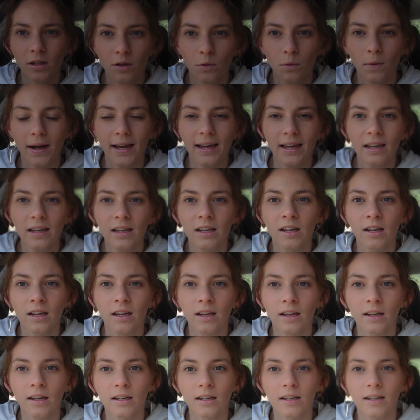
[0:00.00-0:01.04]
it away,
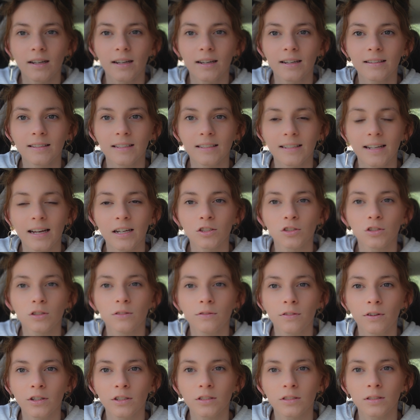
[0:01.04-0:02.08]
and then that
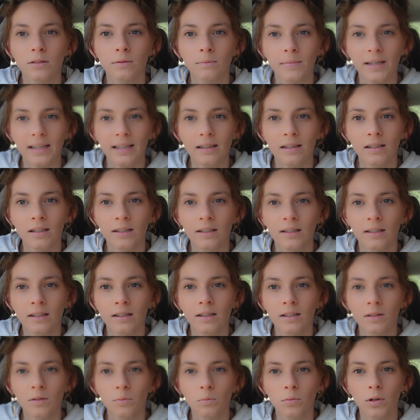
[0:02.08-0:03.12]
should focus on me
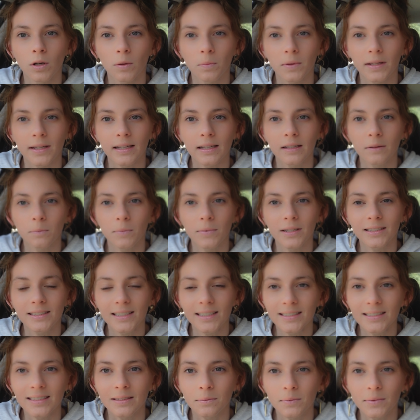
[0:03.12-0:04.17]
properly, but it
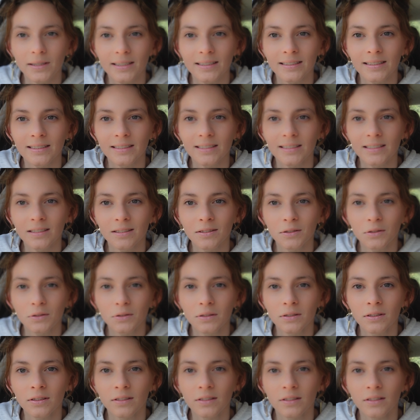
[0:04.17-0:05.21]
doesn't because it's
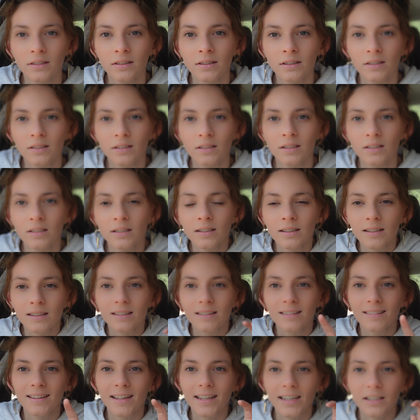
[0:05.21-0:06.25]
still
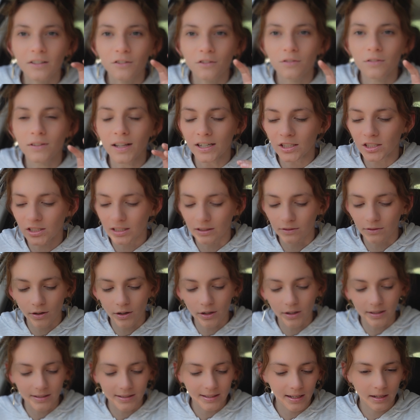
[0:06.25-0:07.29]
like flashing
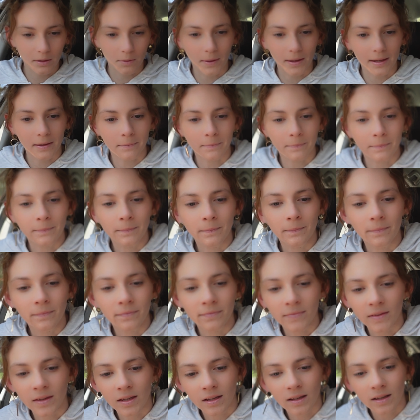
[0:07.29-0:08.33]
focus. Anyway,
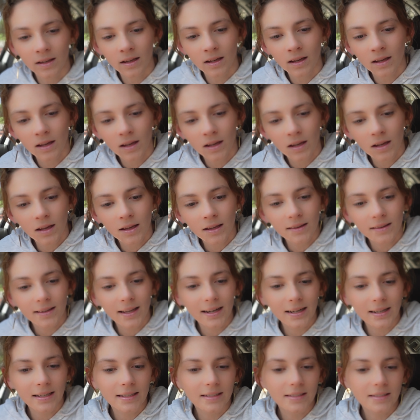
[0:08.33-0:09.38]

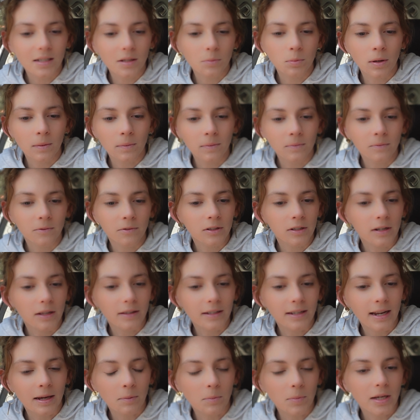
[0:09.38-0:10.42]
that is a problem for
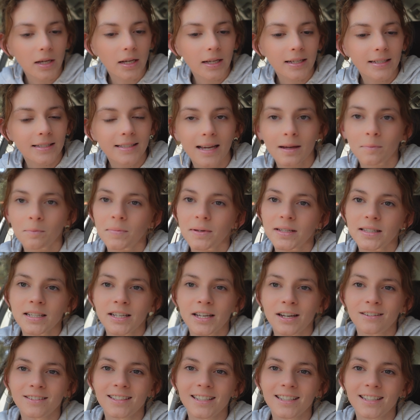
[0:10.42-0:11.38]
another day because I'm busy girl